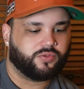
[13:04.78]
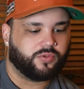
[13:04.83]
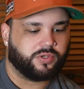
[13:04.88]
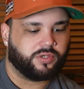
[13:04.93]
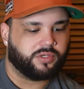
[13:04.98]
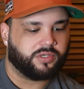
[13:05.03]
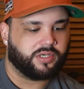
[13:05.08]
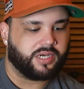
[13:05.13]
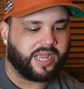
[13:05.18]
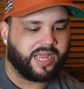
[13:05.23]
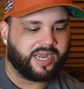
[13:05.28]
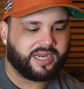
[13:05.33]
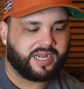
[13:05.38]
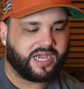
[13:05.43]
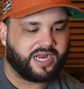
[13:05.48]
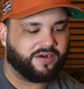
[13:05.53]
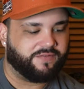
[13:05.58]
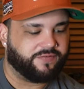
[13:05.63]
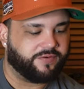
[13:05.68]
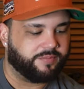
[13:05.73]
one, I
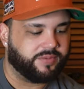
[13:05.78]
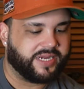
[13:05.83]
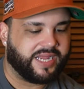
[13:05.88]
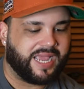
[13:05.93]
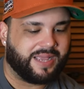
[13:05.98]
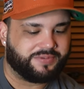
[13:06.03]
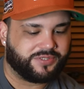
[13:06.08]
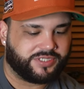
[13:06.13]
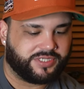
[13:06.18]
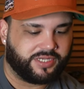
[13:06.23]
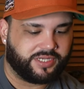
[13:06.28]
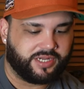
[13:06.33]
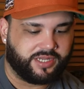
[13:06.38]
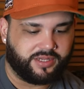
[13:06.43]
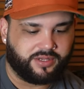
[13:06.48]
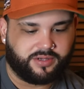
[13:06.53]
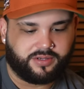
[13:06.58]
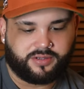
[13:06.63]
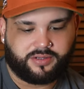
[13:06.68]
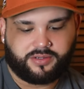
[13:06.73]
got it from Cap City,
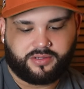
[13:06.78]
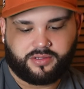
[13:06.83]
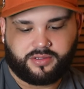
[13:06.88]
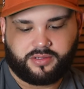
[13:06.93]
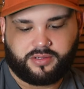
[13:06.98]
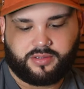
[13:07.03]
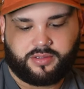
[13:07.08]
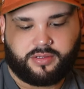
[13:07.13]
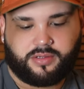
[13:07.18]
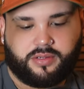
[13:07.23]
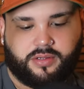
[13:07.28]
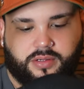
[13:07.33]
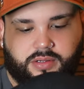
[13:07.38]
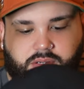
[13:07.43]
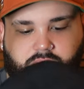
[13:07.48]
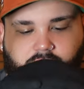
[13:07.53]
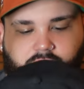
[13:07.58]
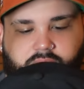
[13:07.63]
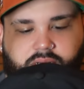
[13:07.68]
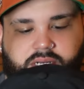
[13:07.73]
y'all.
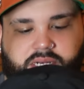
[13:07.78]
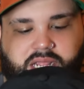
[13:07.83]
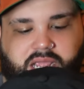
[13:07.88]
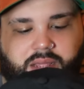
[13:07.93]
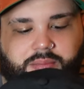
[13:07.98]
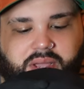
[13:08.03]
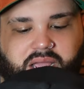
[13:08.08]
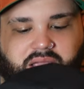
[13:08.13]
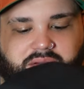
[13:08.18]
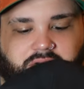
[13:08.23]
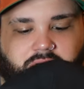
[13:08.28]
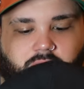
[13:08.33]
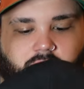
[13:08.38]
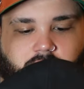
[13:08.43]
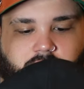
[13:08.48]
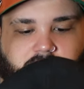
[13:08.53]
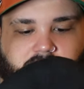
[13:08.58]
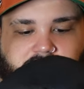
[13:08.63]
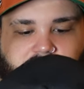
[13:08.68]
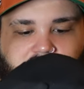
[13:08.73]
Damn, I haven't
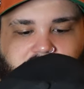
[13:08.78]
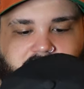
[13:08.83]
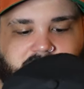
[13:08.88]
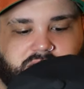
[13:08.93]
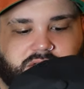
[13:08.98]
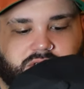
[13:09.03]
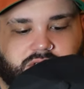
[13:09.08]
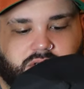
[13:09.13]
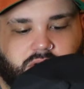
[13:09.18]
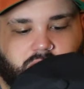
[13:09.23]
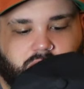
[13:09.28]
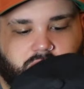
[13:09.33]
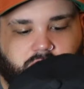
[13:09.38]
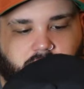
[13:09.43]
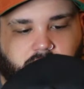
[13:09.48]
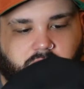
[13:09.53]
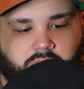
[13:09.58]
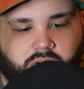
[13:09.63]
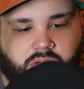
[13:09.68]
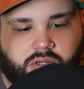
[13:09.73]
worn this hat in so
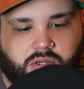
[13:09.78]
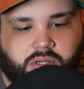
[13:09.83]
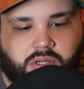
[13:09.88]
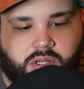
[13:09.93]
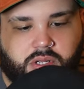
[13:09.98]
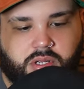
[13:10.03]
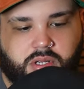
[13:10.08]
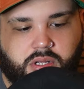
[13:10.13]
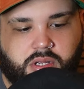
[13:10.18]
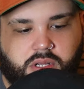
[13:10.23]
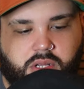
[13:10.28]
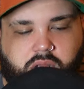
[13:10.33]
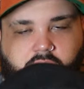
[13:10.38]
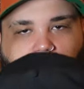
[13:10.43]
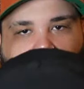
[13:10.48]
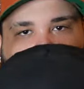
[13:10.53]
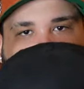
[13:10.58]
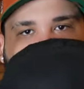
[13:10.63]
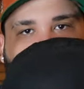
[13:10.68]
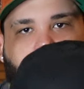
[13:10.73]
long.
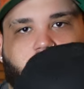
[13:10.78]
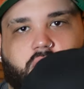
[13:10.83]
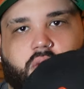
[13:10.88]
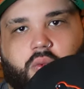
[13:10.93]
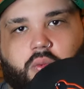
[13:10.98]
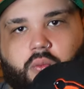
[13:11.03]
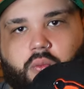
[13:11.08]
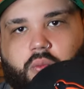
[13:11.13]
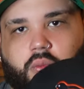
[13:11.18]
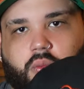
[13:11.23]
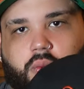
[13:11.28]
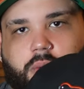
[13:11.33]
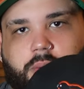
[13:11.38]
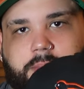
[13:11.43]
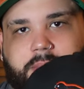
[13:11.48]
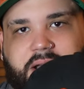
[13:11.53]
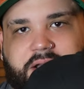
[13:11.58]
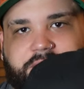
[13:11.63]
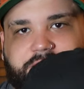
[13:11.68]
You know, my